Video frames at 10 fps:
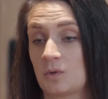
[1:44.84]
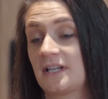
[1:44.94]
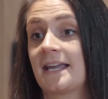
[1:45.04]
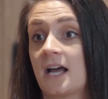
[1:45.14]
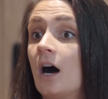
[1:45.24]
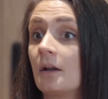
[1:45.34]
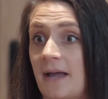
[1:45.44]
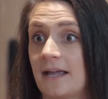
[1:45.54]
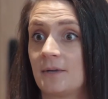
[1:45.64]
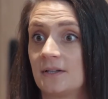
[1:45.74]
take
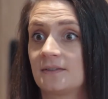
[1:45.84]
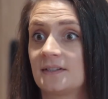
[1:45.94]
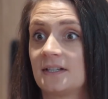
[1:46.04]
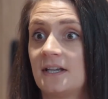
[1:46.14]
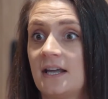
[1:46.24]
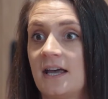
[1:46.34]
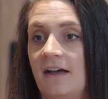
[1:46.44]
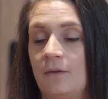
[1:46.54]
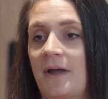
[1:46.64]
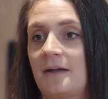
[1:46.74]
card payments.
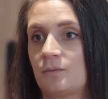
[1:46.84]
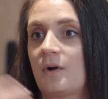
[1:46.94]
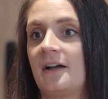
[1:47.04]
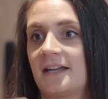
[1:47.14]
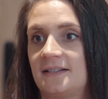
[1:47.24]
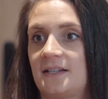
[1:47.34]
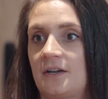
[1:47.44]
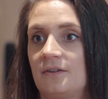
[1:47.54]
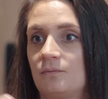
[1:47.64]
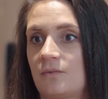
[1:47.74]
And the way it would work is
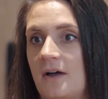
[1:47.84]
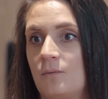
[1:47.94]
that